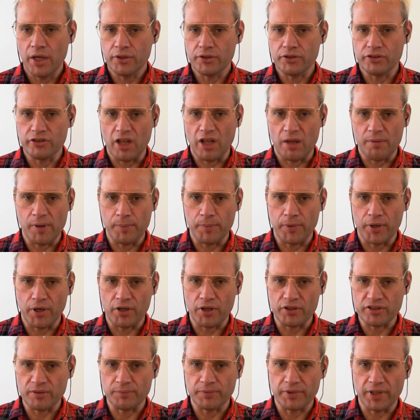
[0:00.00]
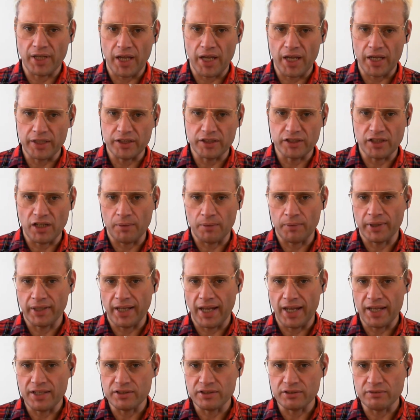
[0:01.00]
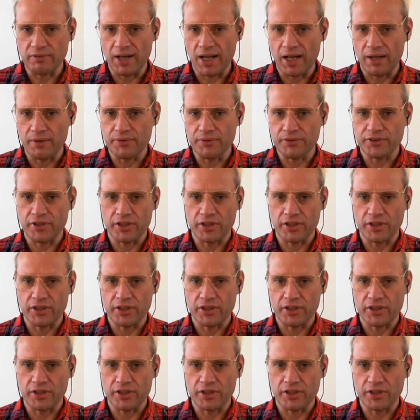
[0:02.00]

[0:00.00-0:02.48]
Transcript: Does that mean because I'm gay, you don't want gays around,